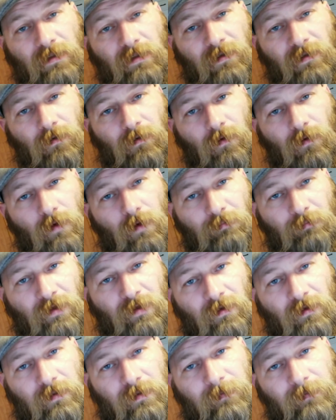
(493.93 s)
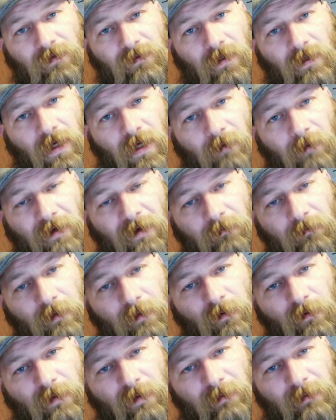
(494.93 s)
to put the Christmas tree up and we
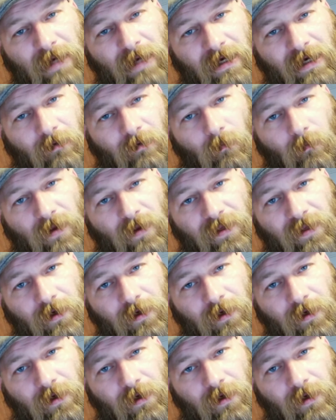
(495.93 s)
will be back with